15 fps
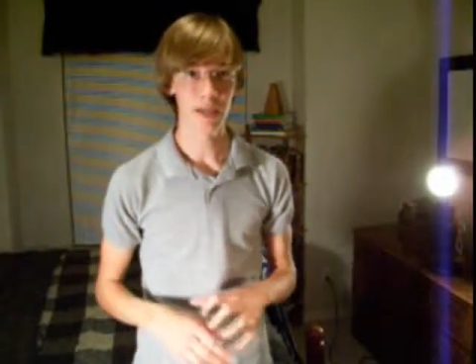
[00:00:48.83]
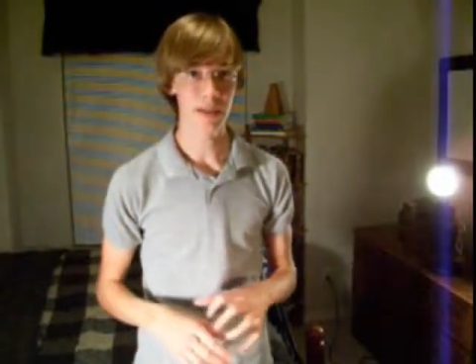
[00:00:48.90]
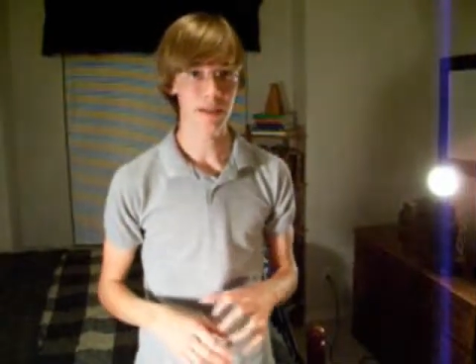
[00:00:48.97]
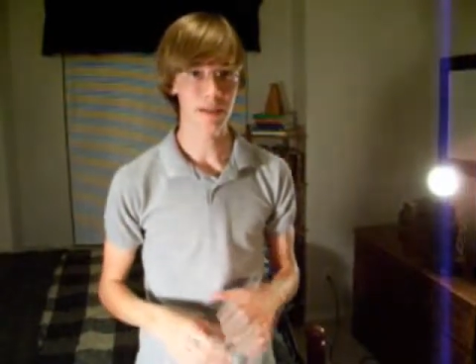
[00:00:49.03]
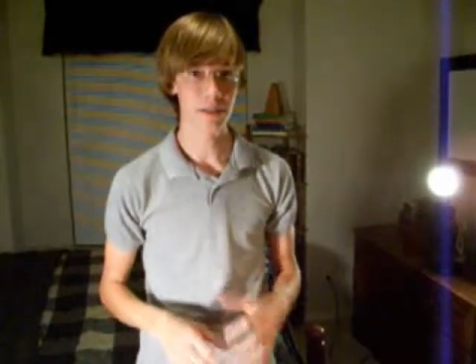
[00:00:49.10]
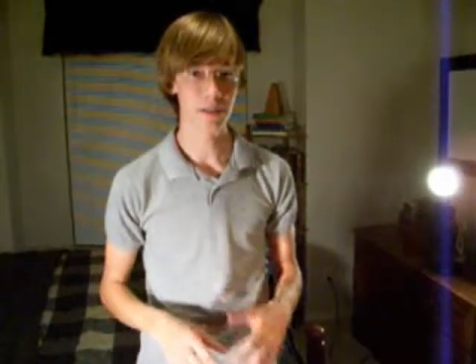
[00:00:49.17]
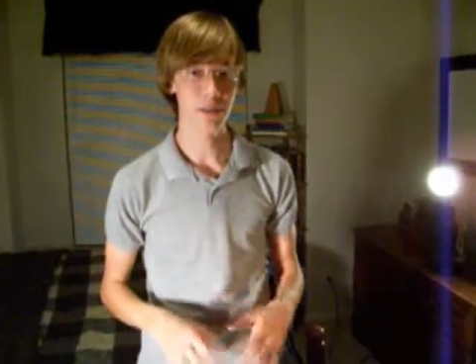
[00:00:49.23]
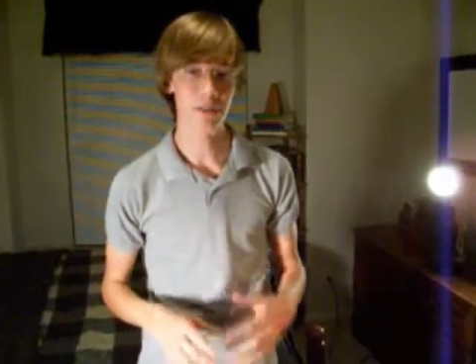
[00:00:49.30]

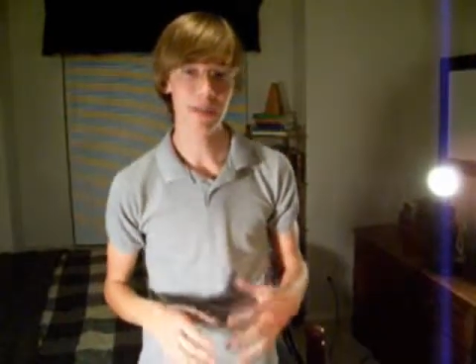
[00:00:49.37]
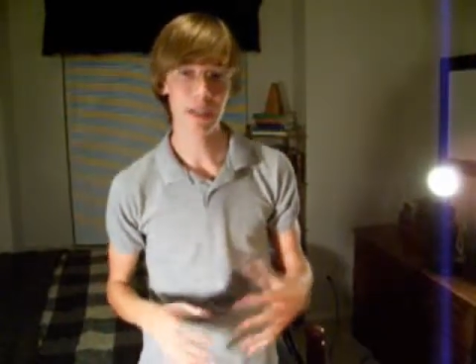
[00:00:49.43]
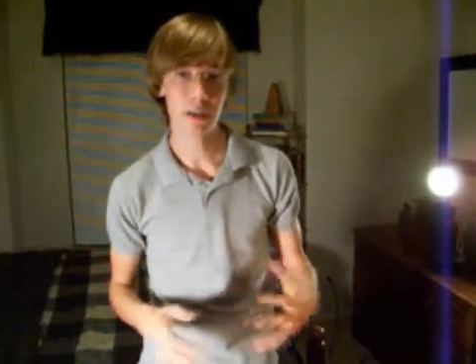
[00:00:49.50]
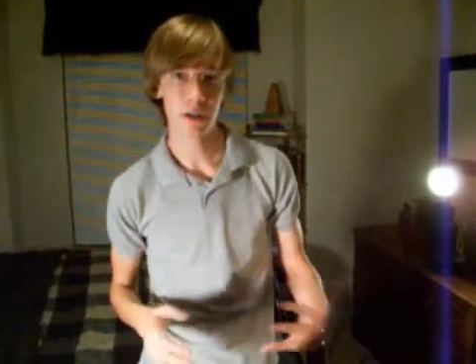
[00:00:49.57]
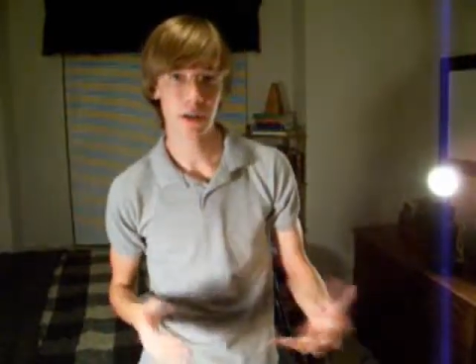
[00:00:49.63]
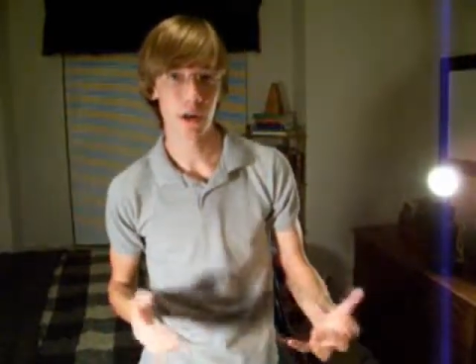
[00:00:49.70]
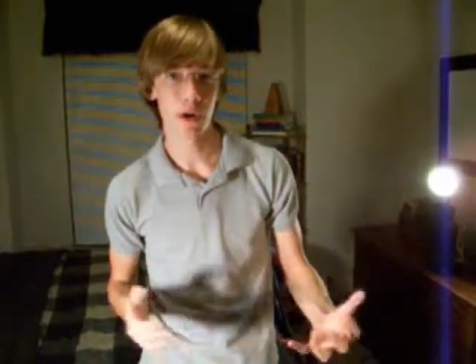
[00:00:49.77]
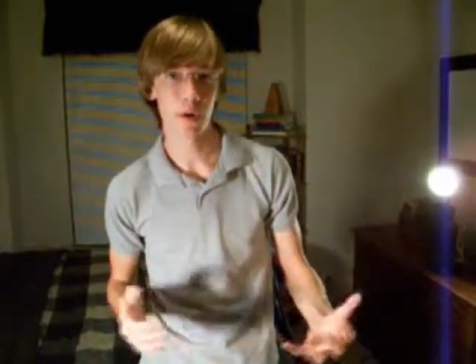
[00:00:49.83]
You need to
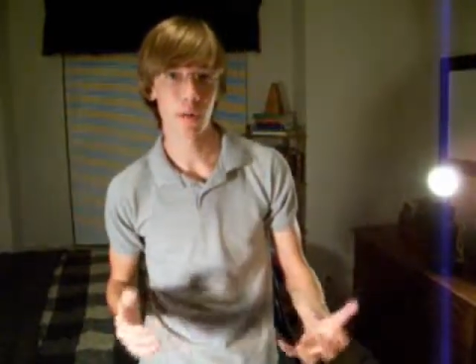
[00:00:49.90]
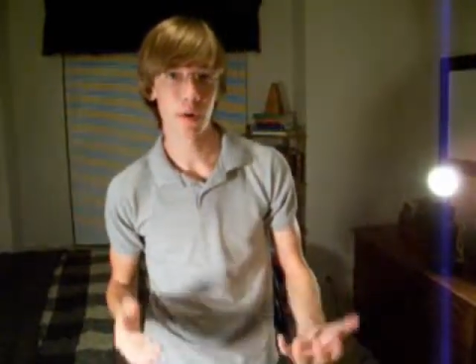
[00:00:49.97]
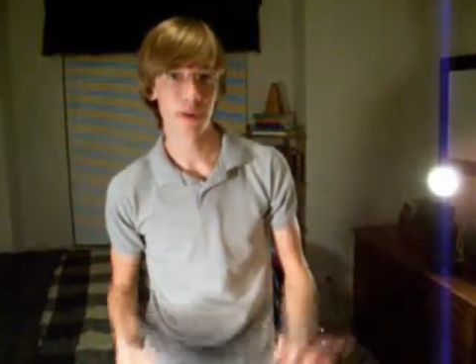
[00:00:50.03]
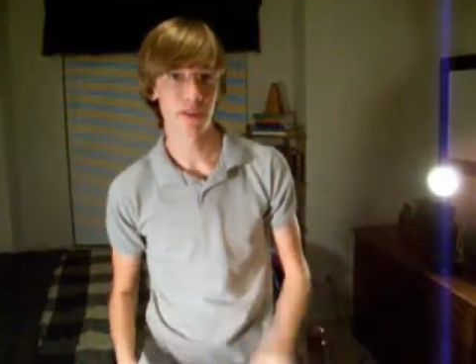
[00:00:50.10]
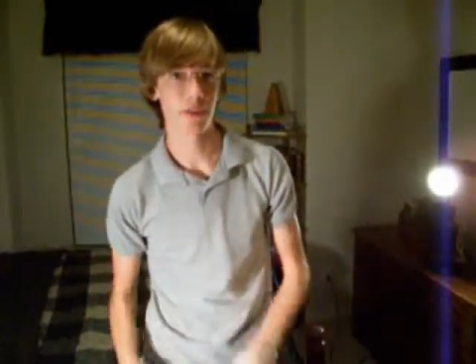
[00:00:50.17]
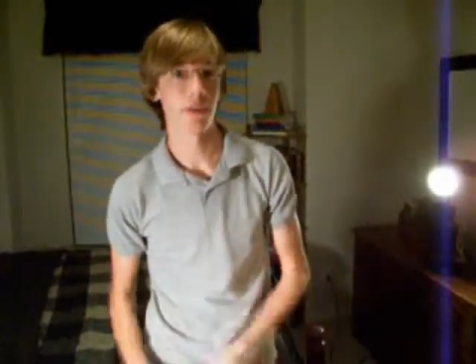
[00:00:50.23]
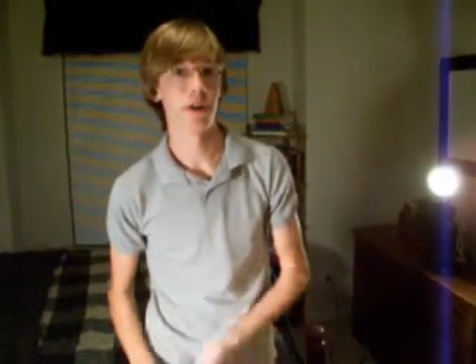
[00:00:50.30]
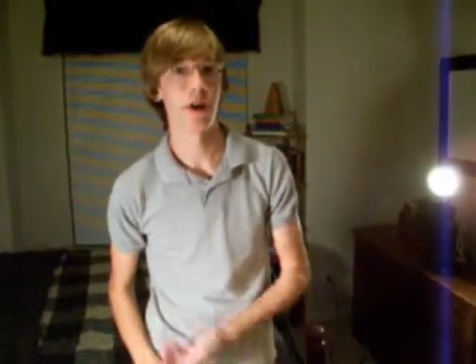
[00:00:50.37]
know whether
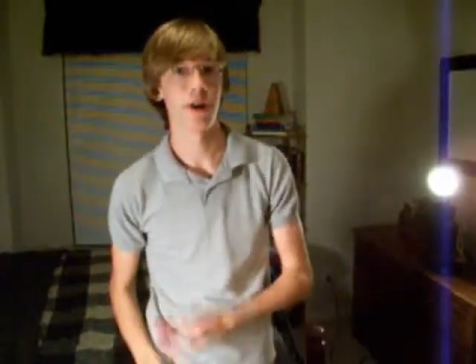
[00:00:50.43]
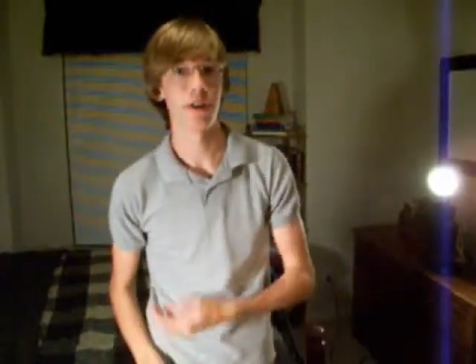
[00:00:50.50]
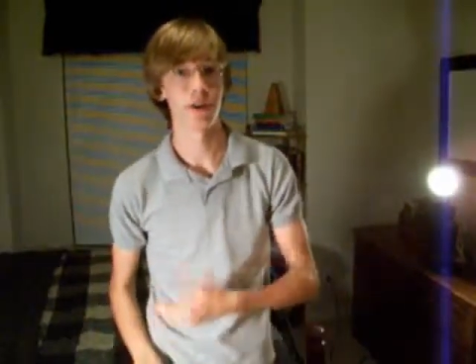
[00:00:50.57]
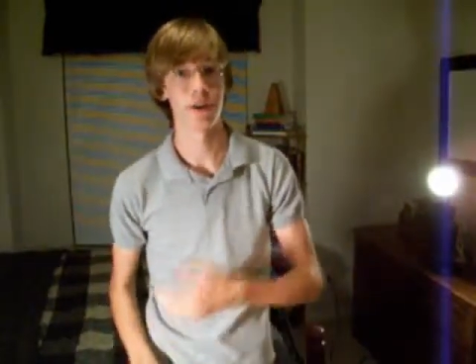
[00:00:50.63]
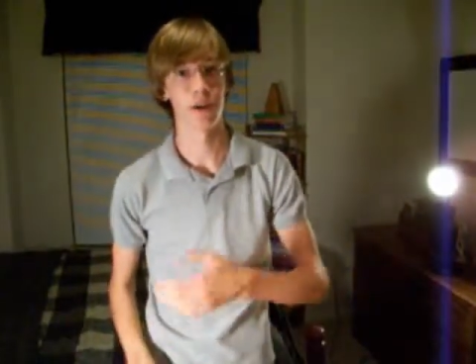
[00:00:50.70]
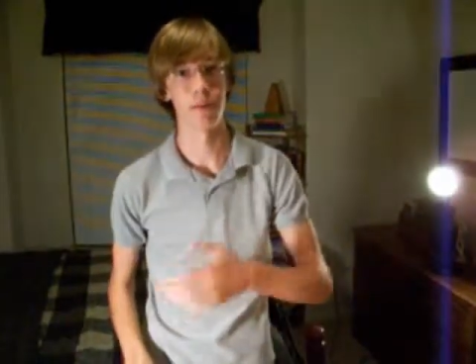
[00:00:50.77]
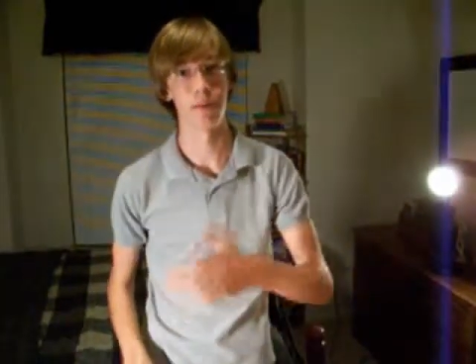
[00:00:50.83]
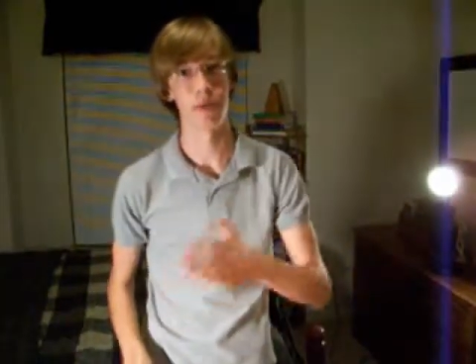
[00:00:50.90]
or not you're
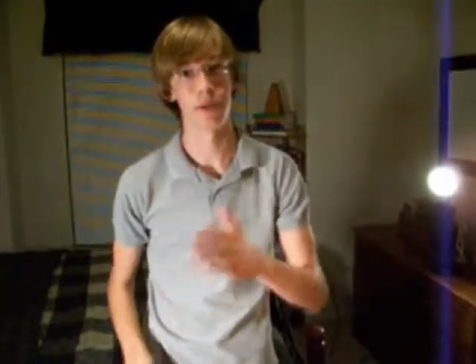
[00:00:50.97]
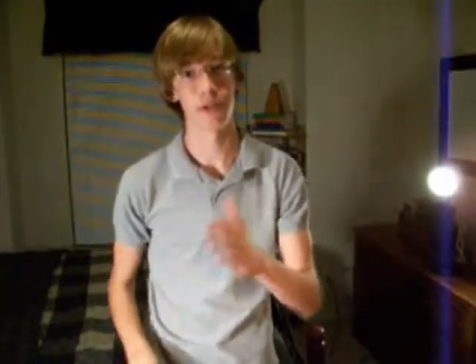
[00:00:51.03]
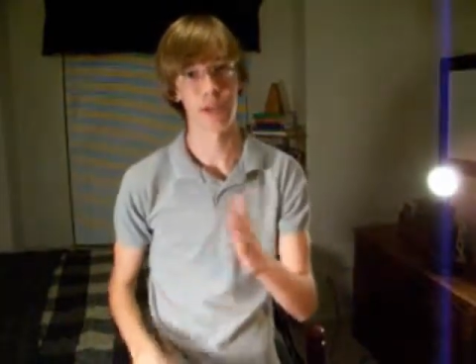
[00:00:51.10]
going to put your